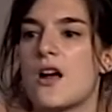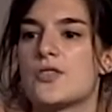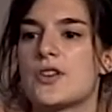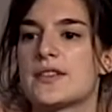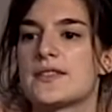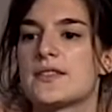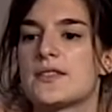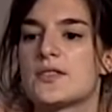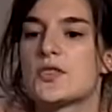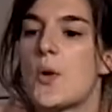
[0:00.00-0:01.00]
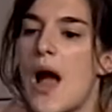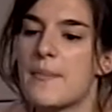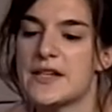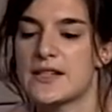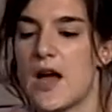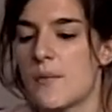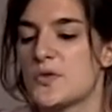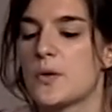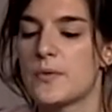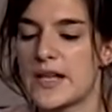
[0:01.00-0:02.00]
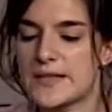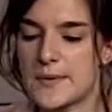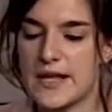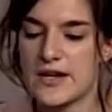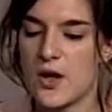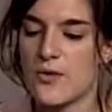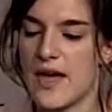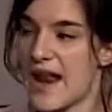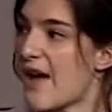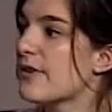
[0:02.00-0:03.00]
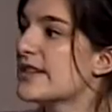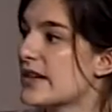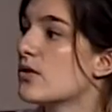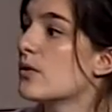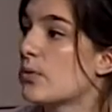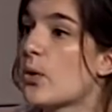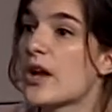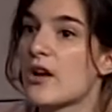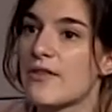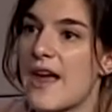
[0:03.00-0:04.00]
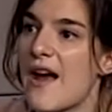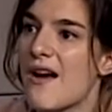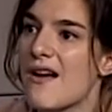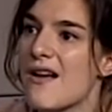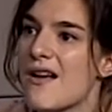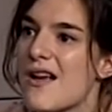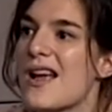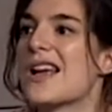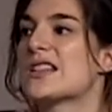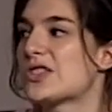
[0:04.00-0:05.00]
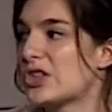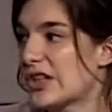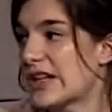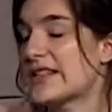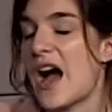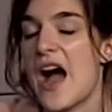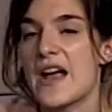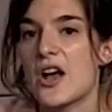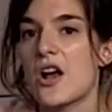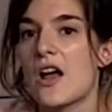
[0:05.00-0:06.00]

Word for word: are just so happy to come to a place where they know that every single employer there is looking to hire